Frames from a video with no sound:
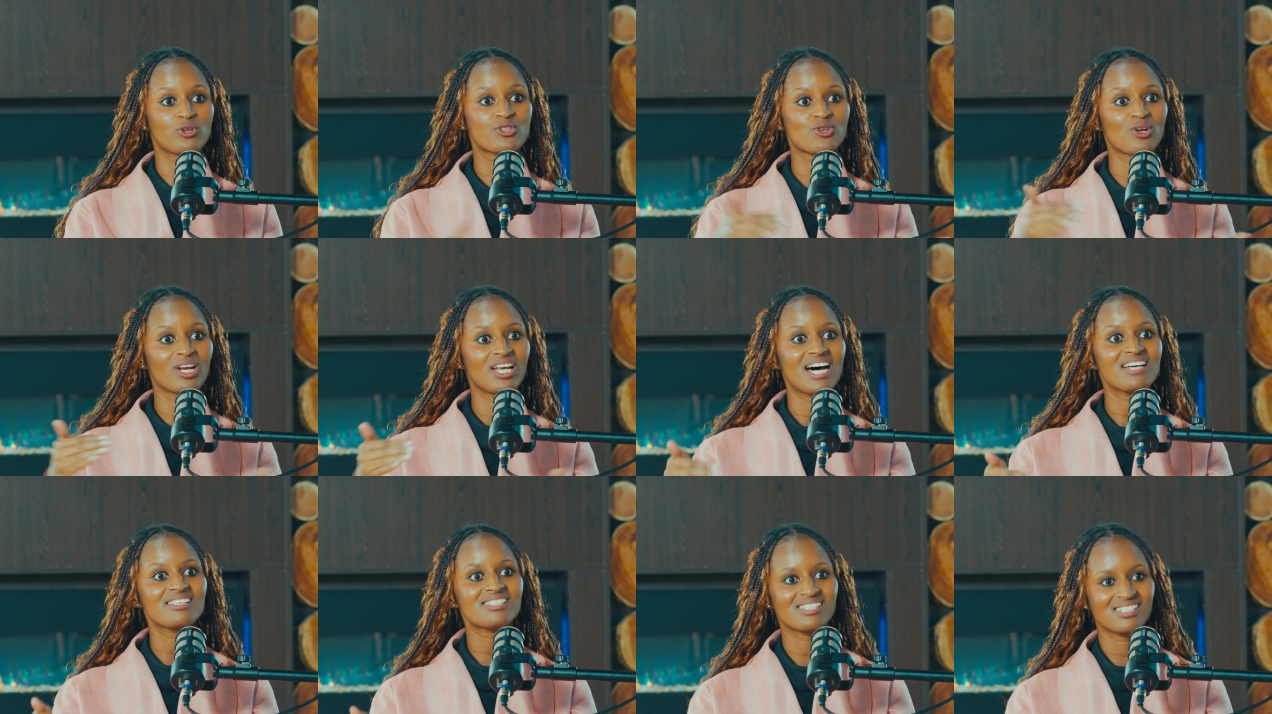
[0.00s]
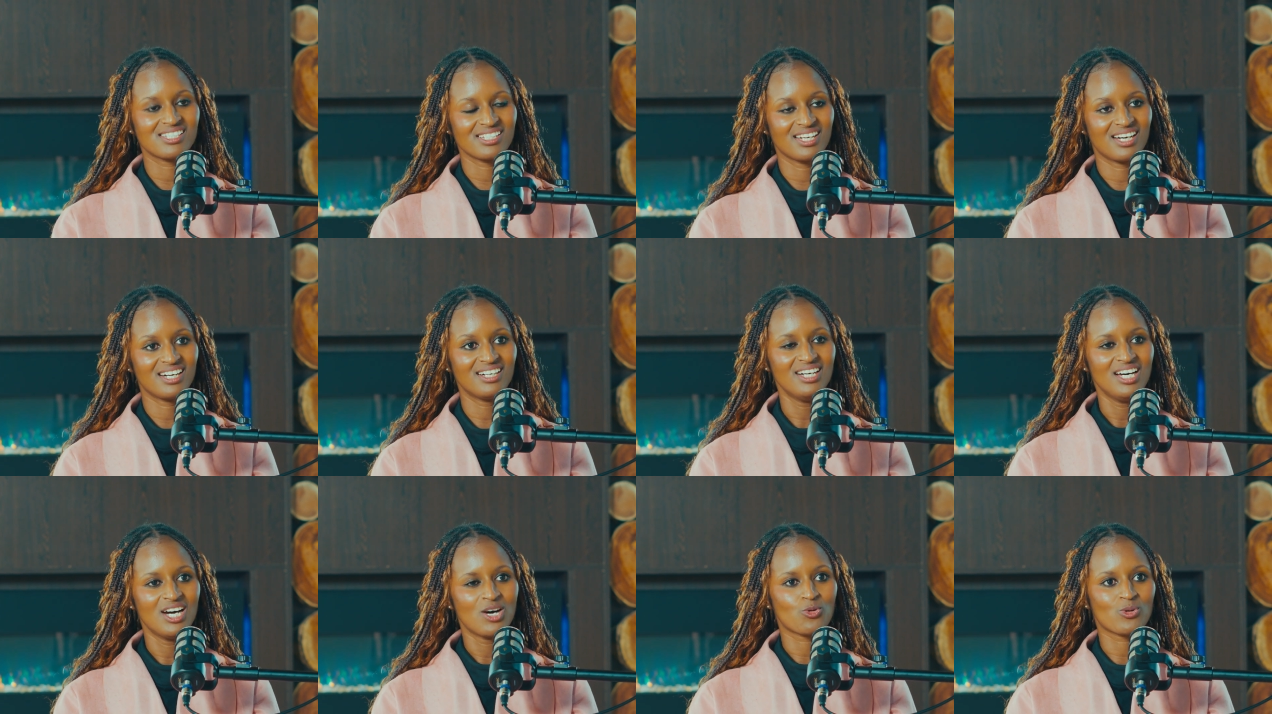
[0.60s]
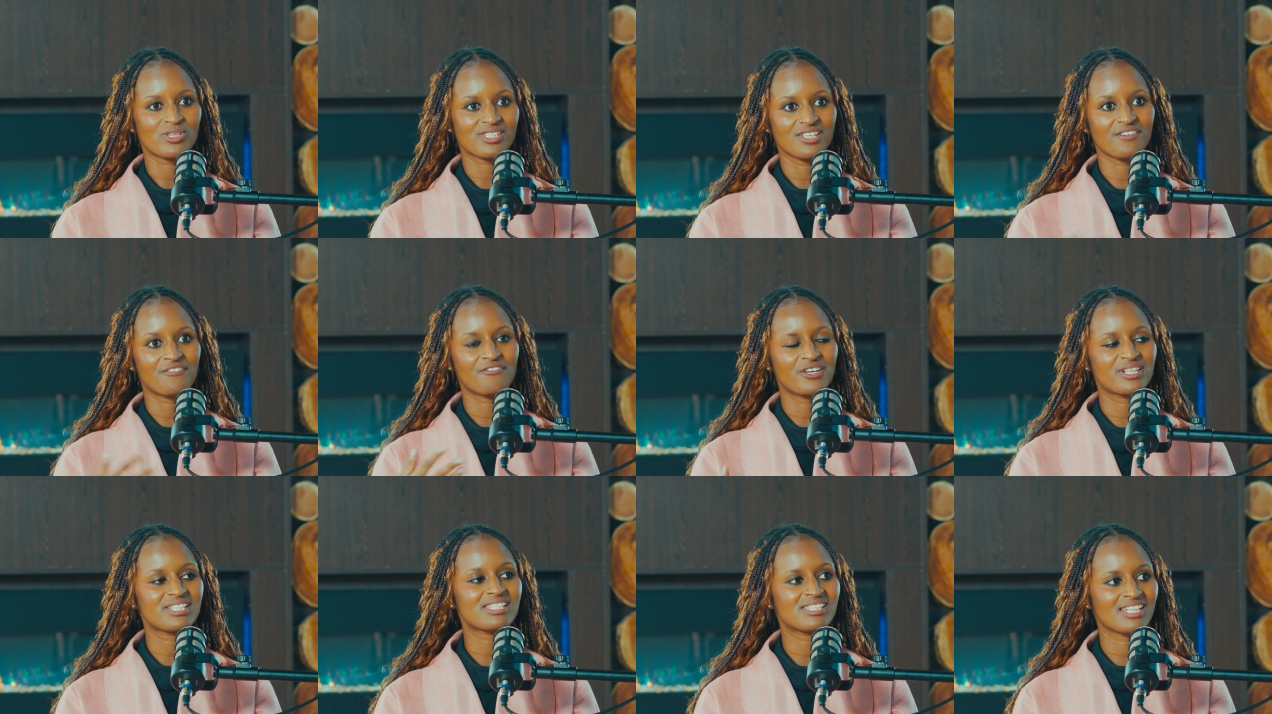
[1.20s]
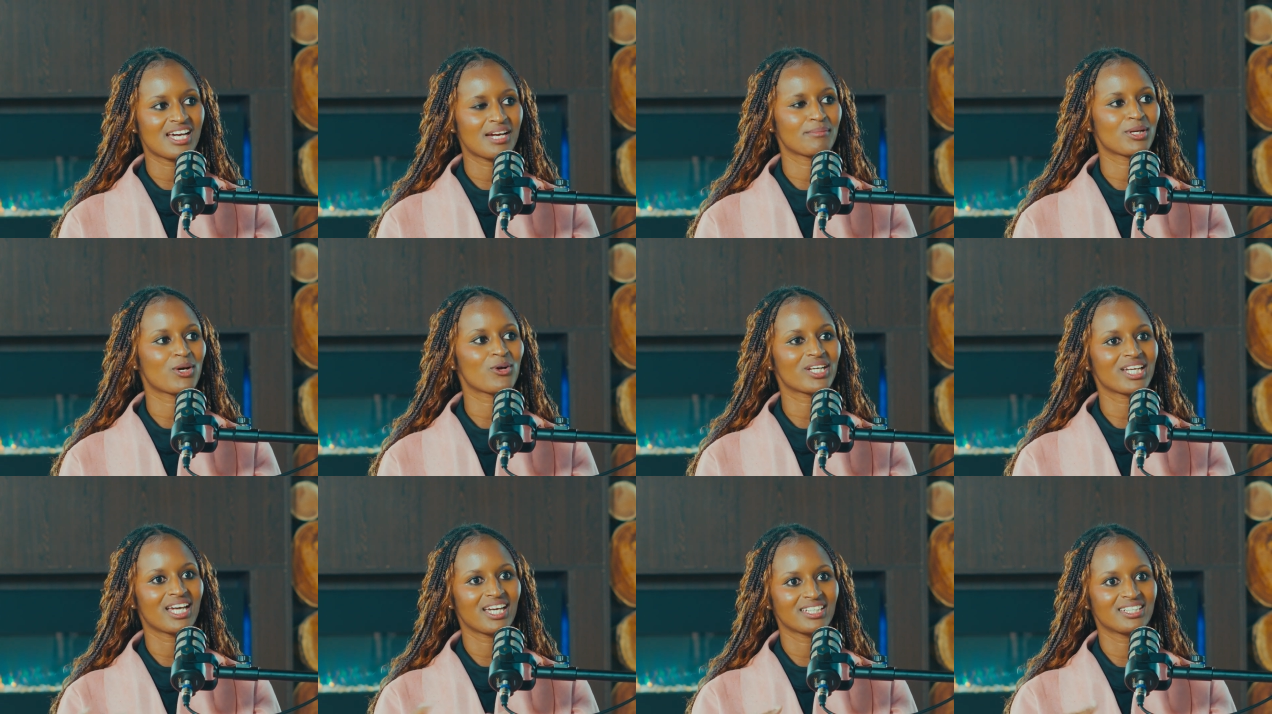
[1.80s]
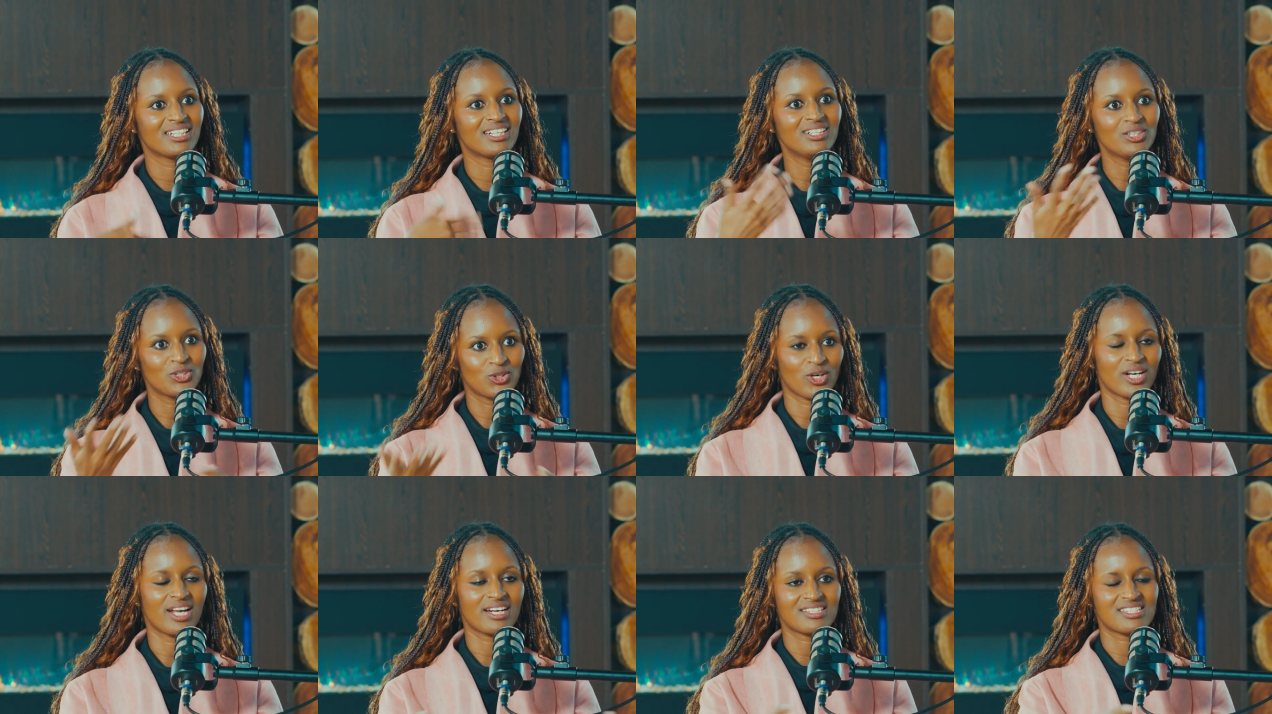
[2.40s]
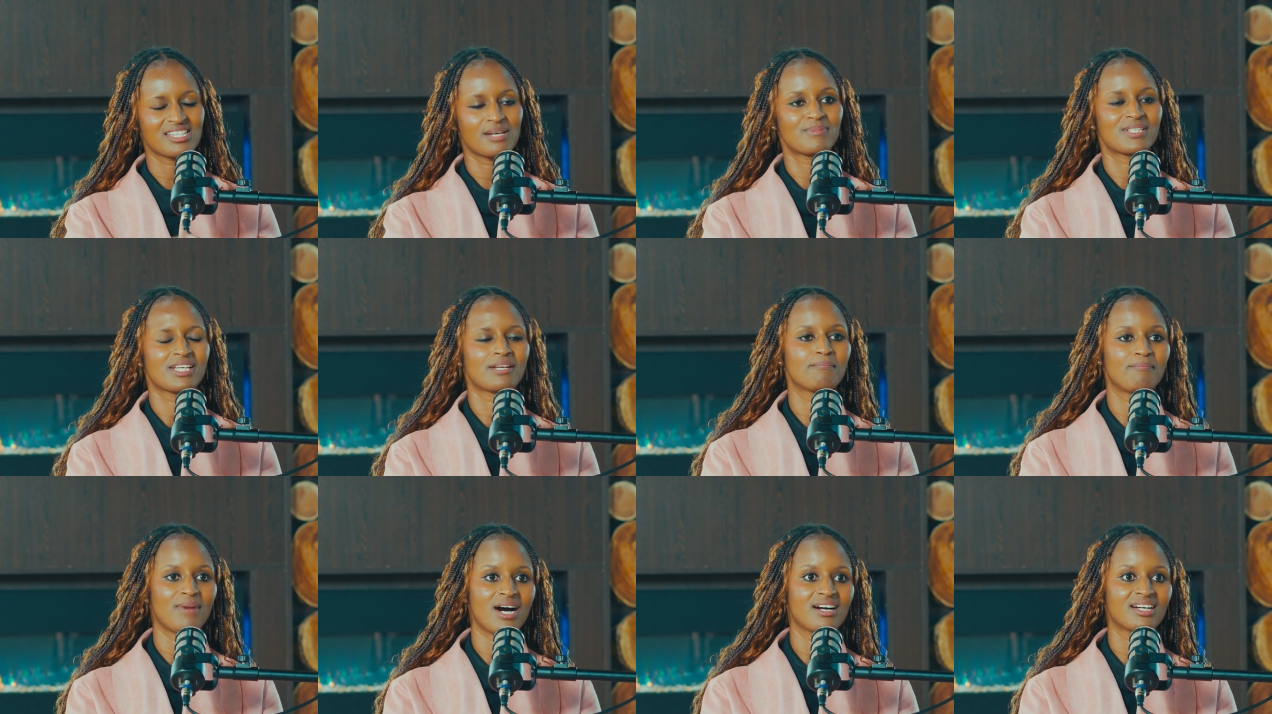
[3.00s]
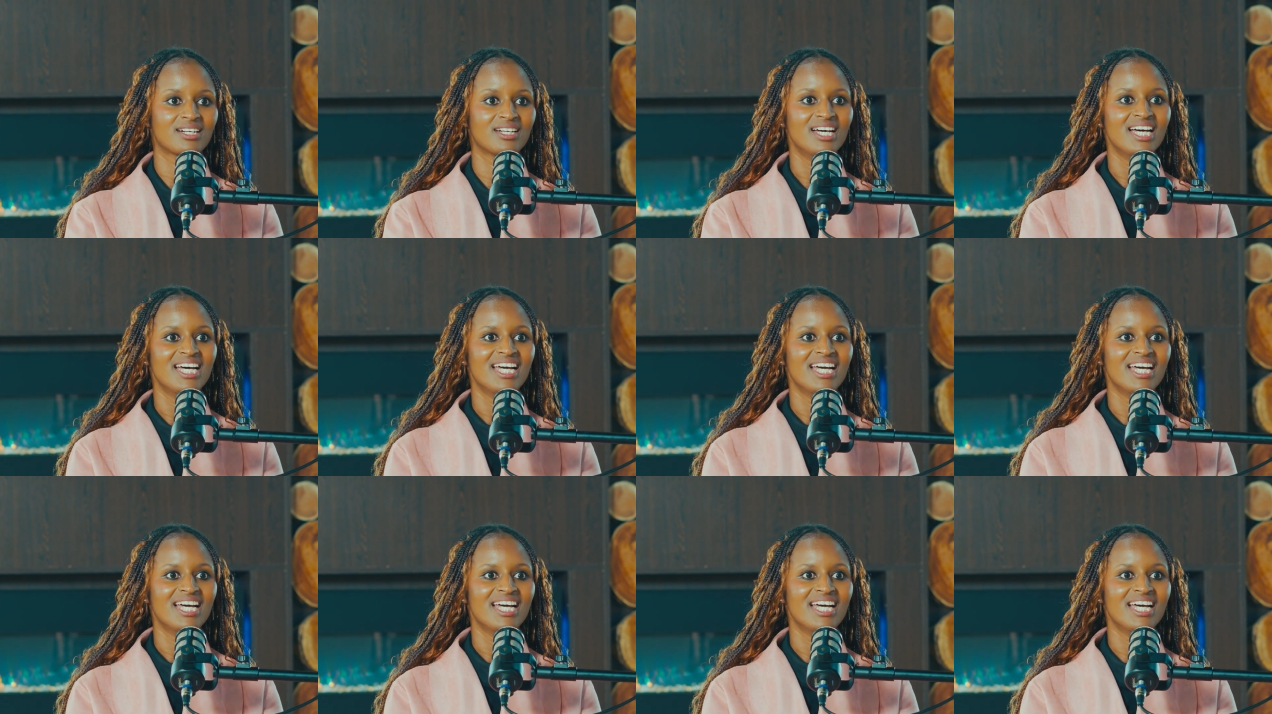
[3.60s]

so last year was the first time now Kenya got accepted back,